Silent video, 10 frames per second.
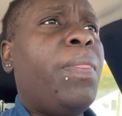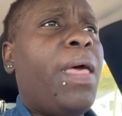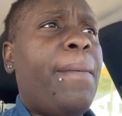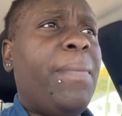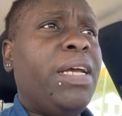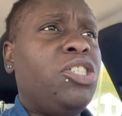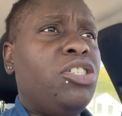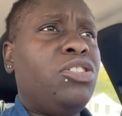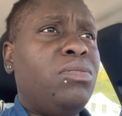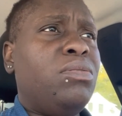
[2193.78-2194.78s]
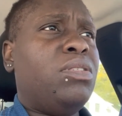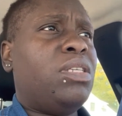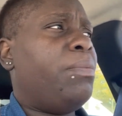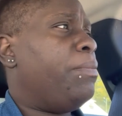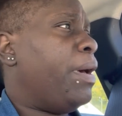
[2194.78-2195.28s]
Might just use
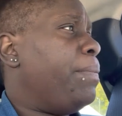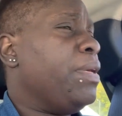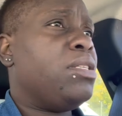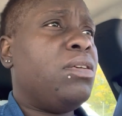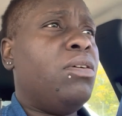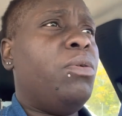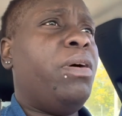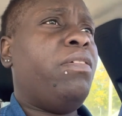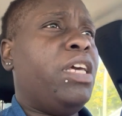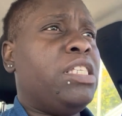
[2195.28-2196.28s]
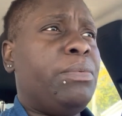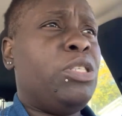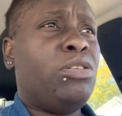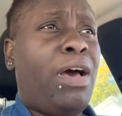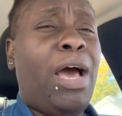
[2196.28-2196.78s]
some of my PTO or whatever case it be
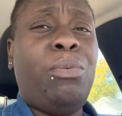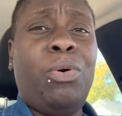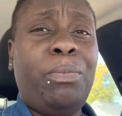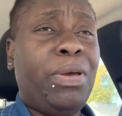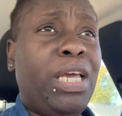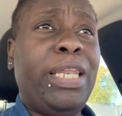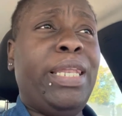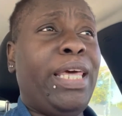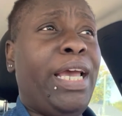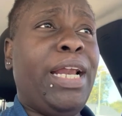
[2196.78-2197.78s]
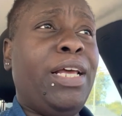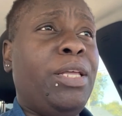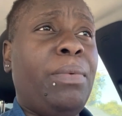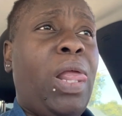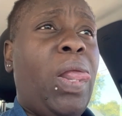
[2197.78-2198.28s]
so I won't be laid up.
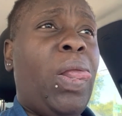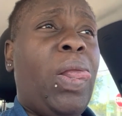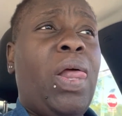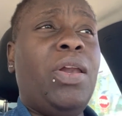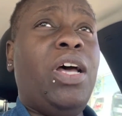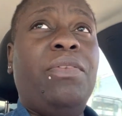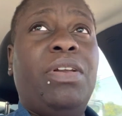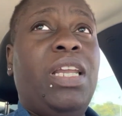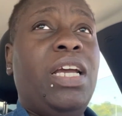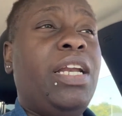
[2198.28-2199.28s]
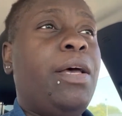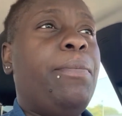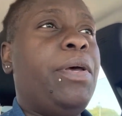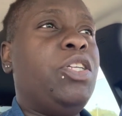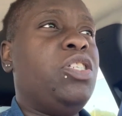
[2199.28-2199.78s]
Not even laid up,
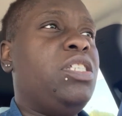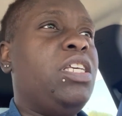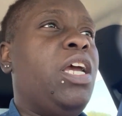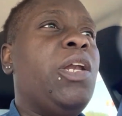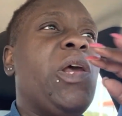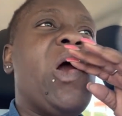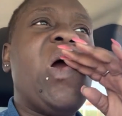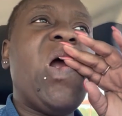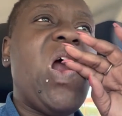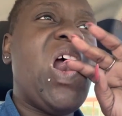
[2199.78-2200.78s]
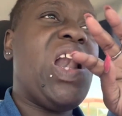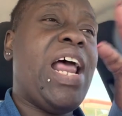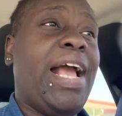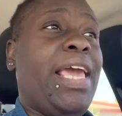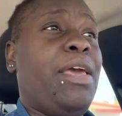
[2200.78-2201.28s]
but just sitting there...
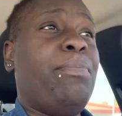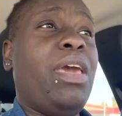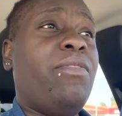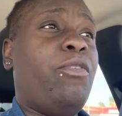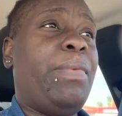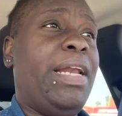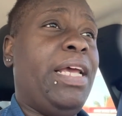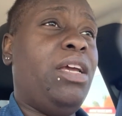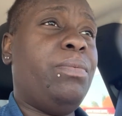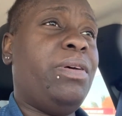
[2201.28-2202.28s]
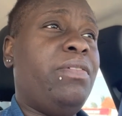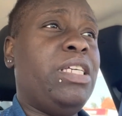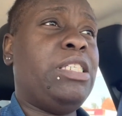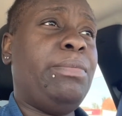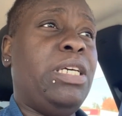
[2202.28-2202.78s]
not getting paid for my day or whatever
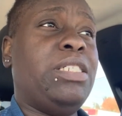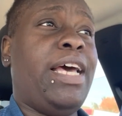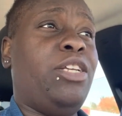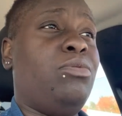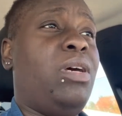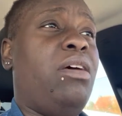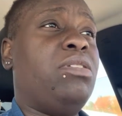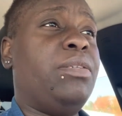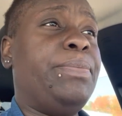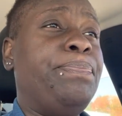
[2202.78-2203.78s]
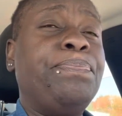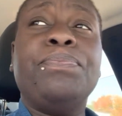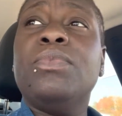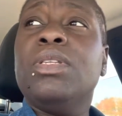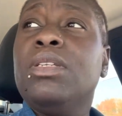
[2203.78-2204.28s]
case it be, because I do have some.
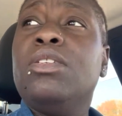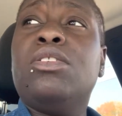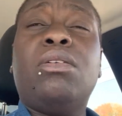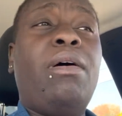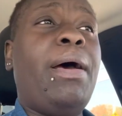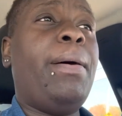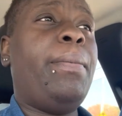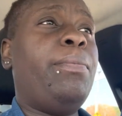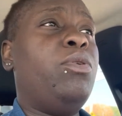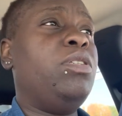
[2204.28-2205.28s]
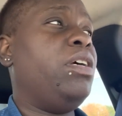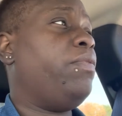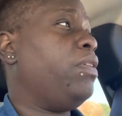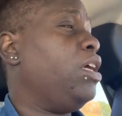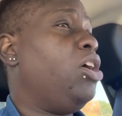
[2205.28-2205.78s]
So I'm gonna
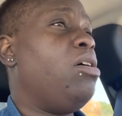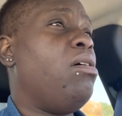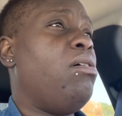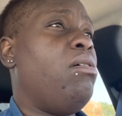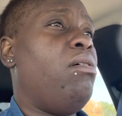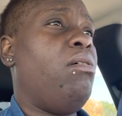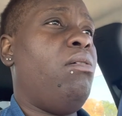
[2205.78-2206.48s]
definitely call